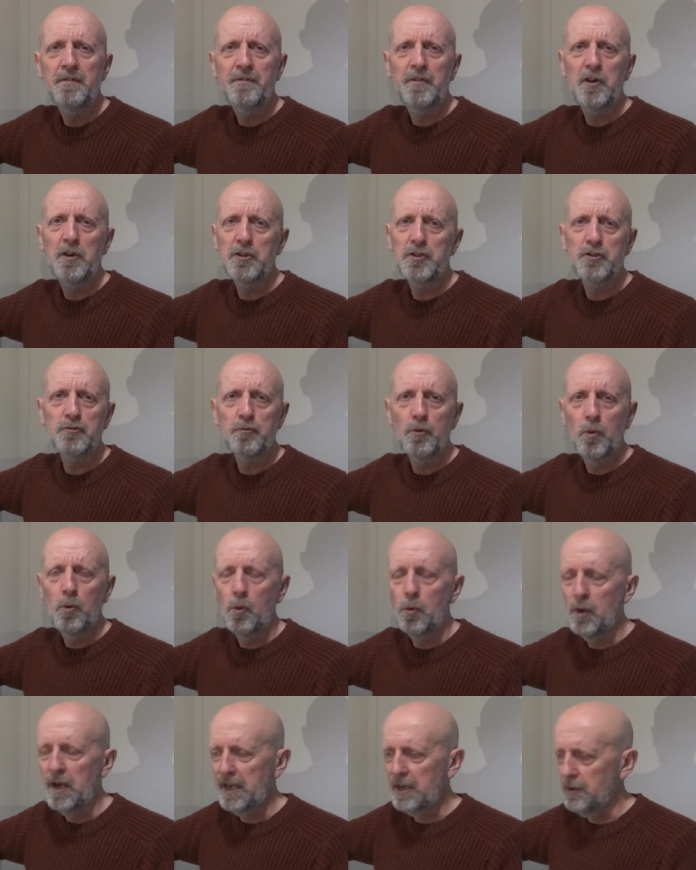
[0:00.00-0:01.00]
Virtual,
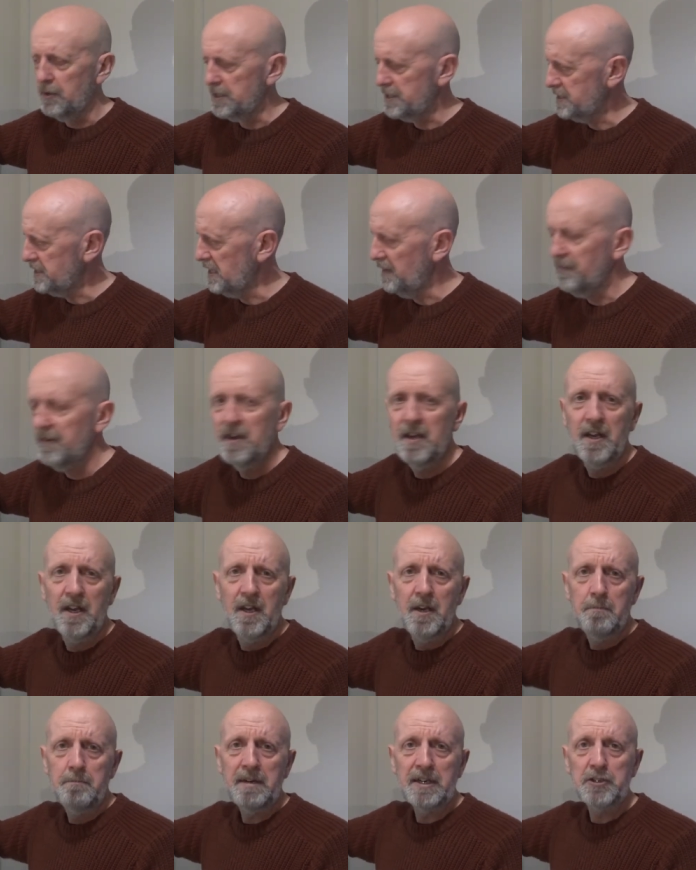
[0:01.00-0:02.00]
all that kind of stuff.
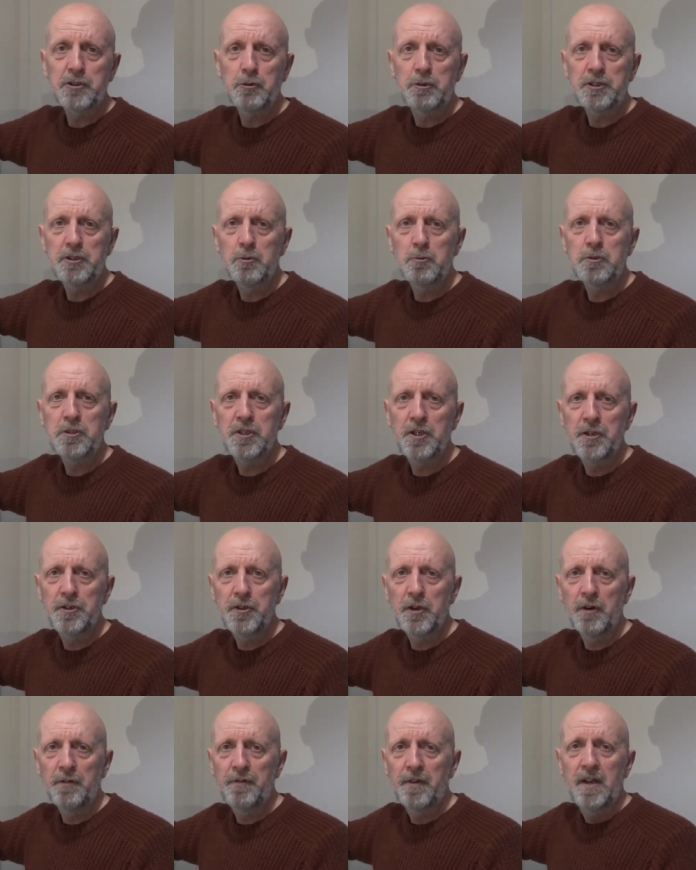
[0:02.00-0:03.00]
Make sure it's all
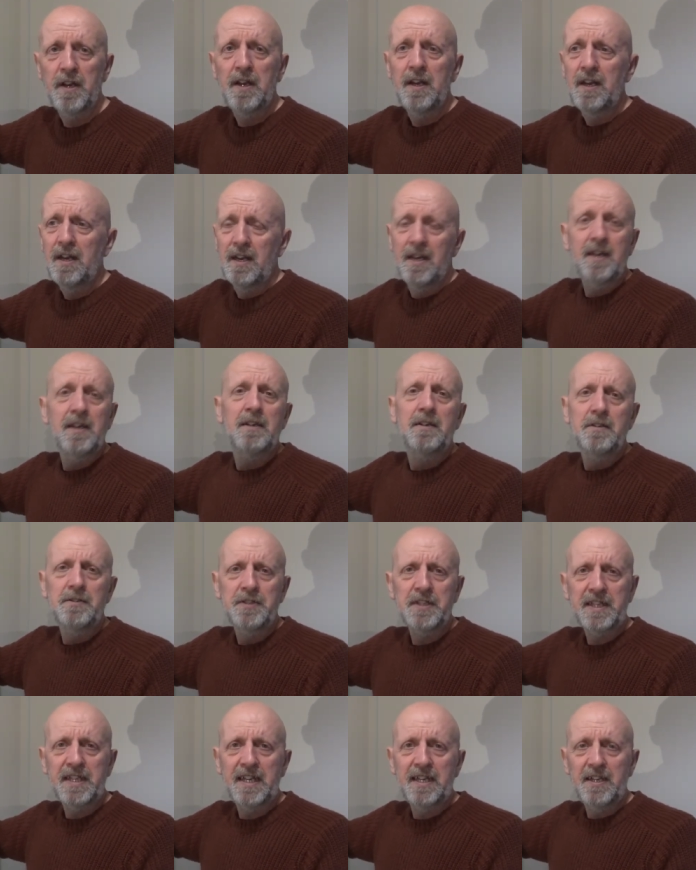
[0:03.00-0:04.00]
turned off
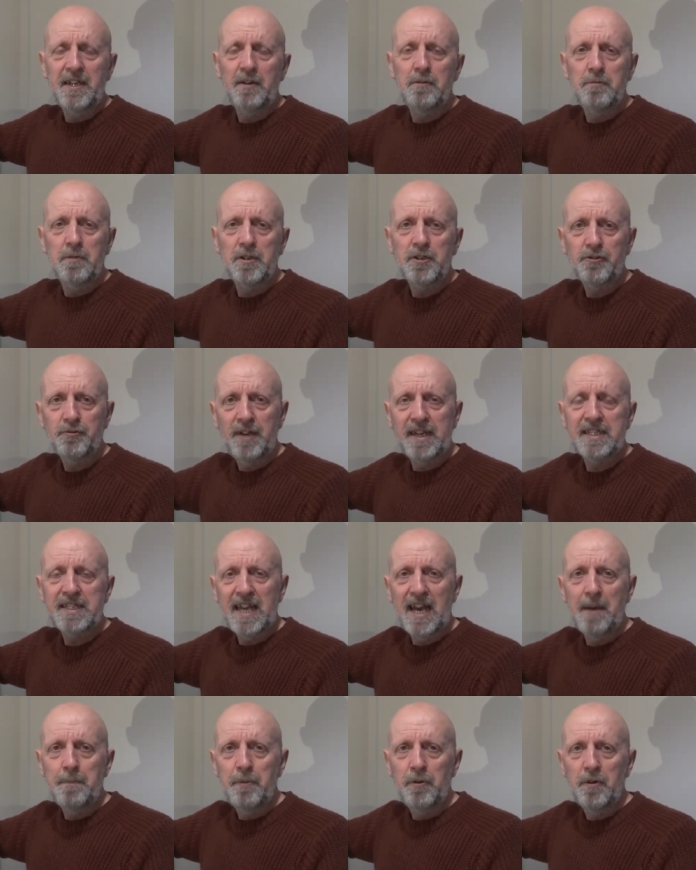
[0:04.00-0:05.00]
to get, you know, a direct
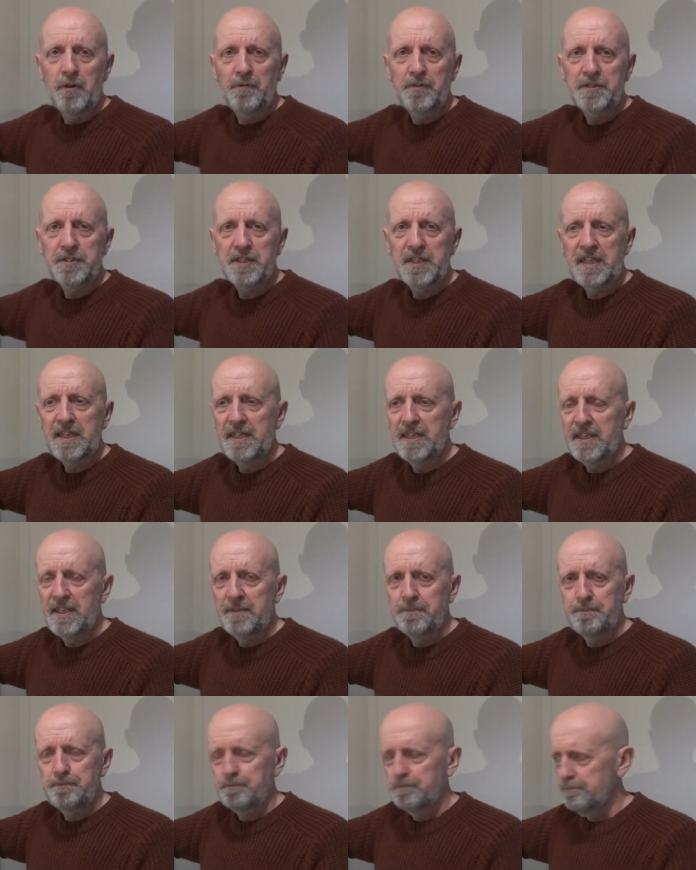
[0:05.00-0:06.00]
output of the C D.